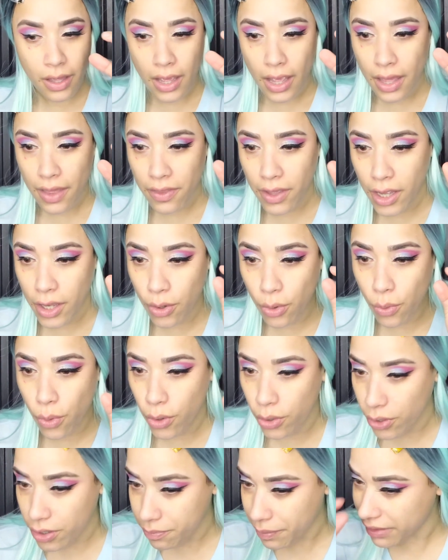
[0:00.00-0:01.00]
and the inner
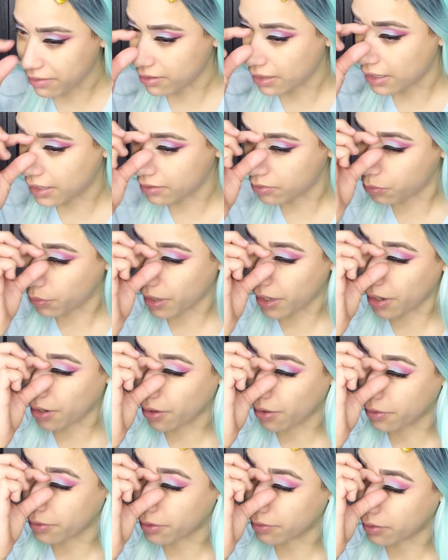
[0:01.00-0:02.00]
corner basically is
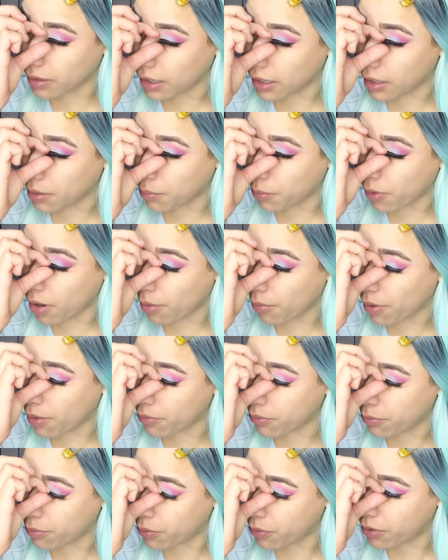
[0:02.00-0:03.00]
where there's a lot of
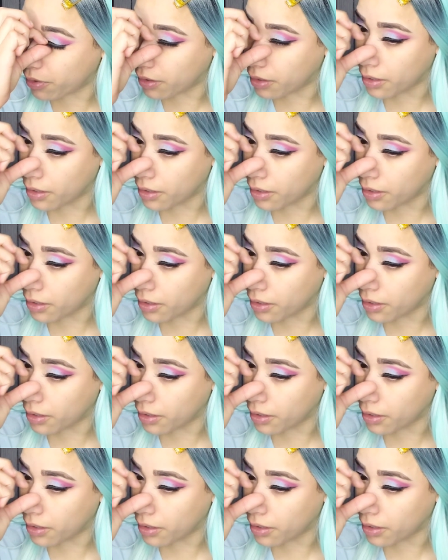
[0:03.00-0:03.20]
problems.